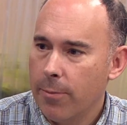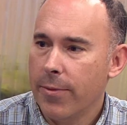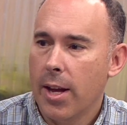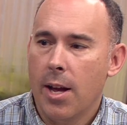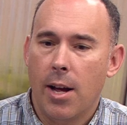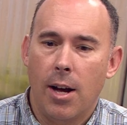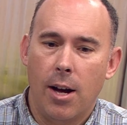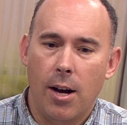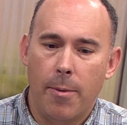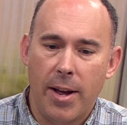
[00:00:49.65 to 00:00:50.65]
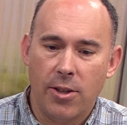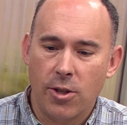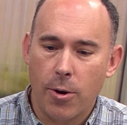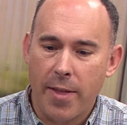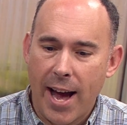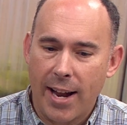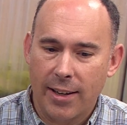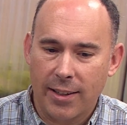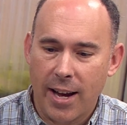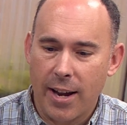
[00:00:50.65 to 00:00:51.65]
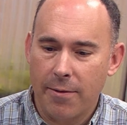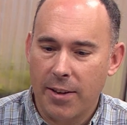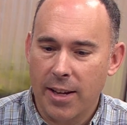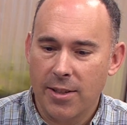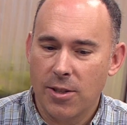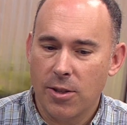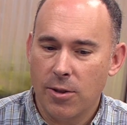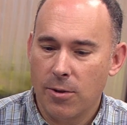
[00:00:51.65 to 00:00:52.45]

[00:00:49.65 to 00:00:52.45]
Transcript: Right, right. Um, and mm-hmm. so that kind of gets,